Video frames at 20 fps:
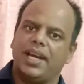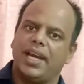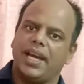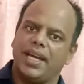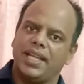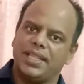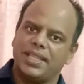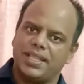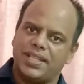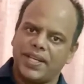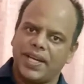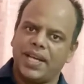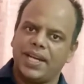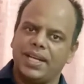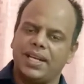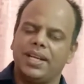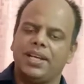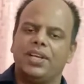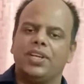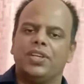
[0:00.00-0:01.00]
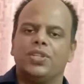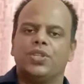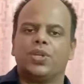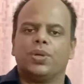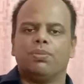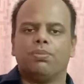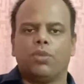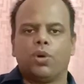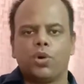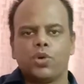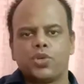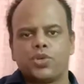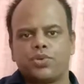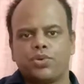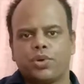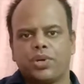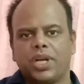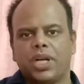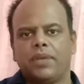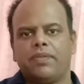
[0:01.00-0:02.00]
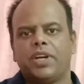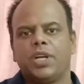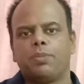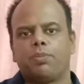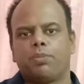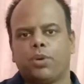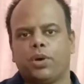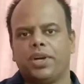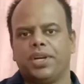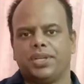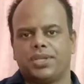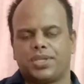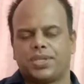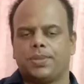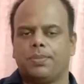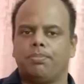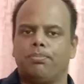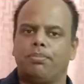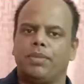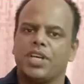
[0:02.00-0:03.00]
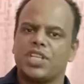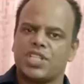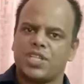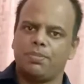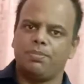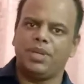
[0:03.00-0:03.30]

and then the most relevant points must